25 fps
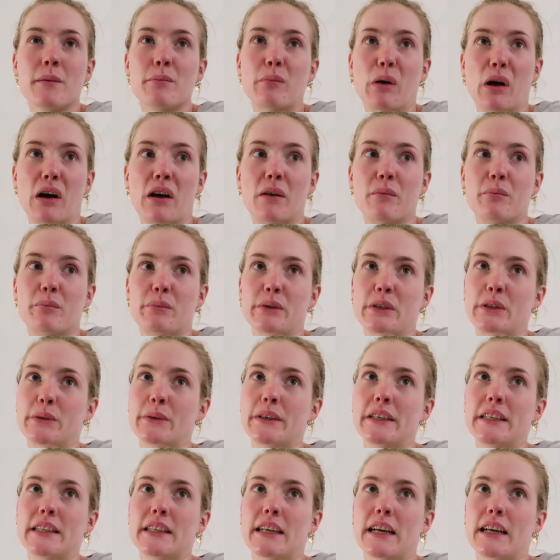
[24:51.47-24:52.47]
But
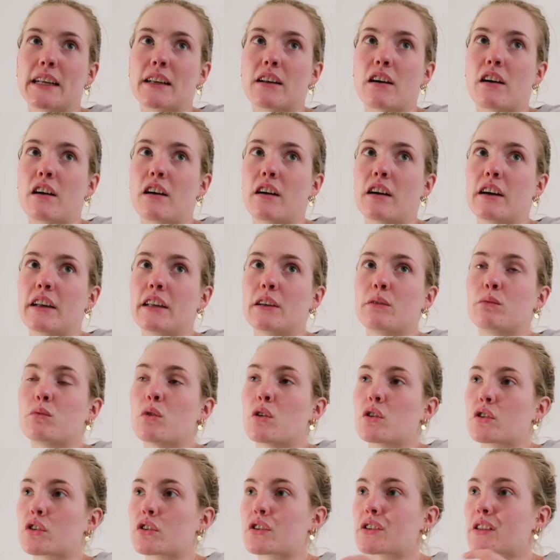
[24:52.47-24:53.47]
between then, I
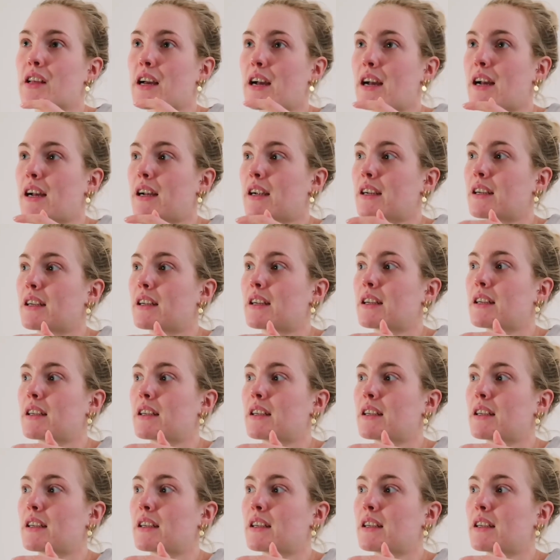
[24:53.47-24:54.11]
watched that